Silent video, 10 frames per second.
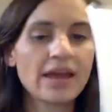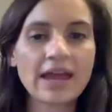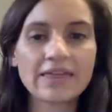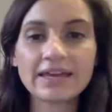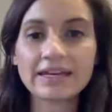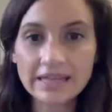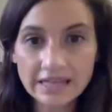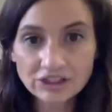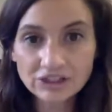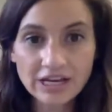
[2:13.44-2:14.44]
And then
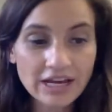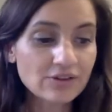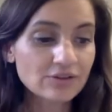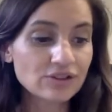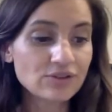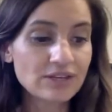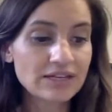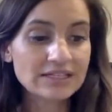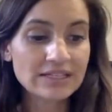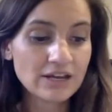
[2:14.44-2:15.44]
each day you'll do
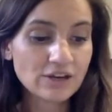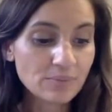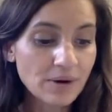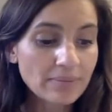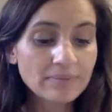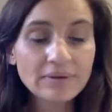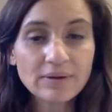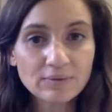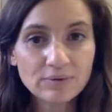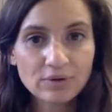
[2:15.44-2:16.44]
this, and you
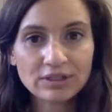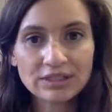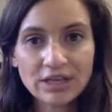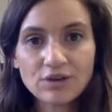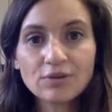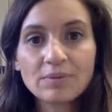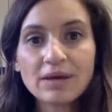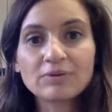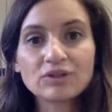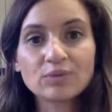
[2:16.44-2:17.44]
probably will notice that you'll be
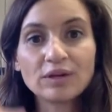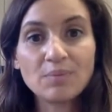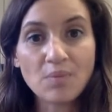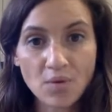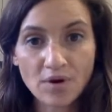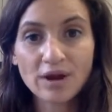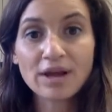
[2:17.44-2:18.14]
able to read more